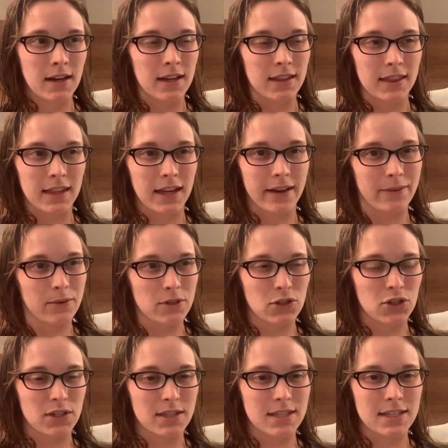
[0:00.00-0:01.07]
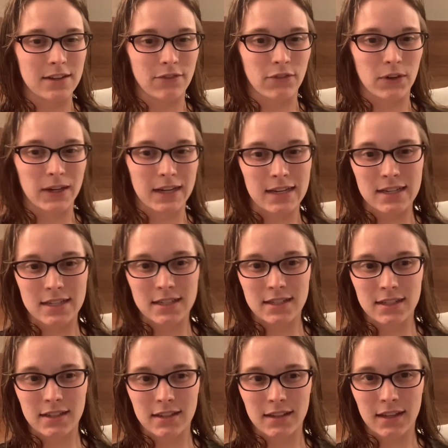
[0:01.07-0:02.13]
that was just different
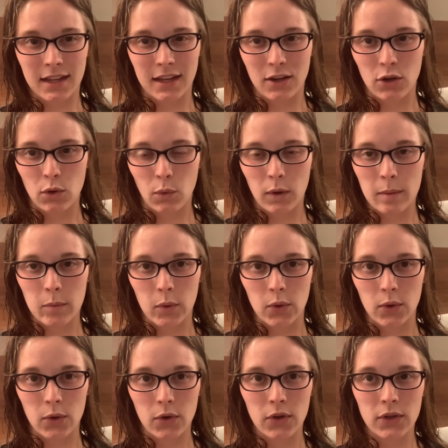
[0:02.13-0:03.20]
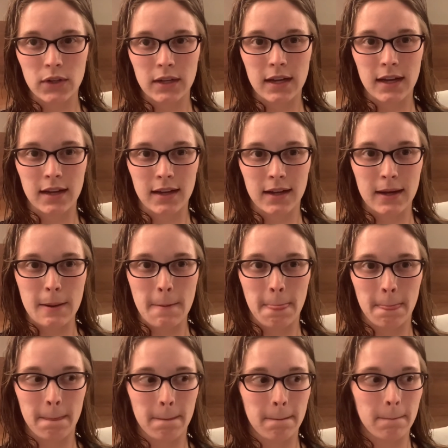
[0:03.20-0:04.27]
than normal. Um,
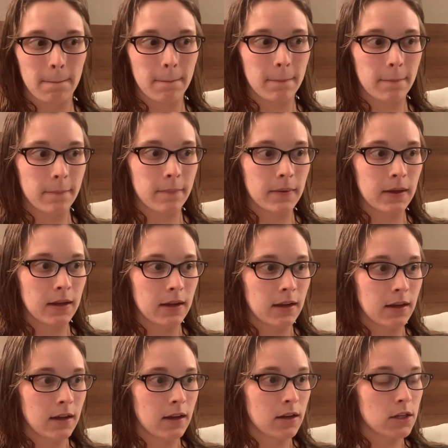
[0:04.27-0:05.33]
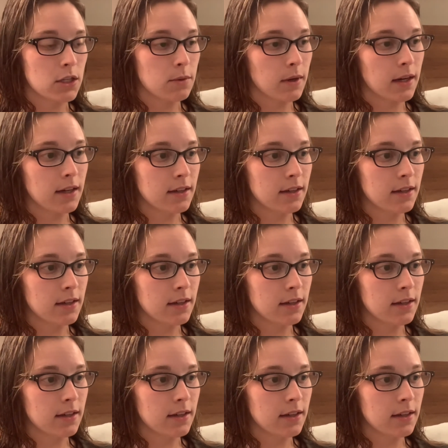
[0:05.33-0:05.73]
do what?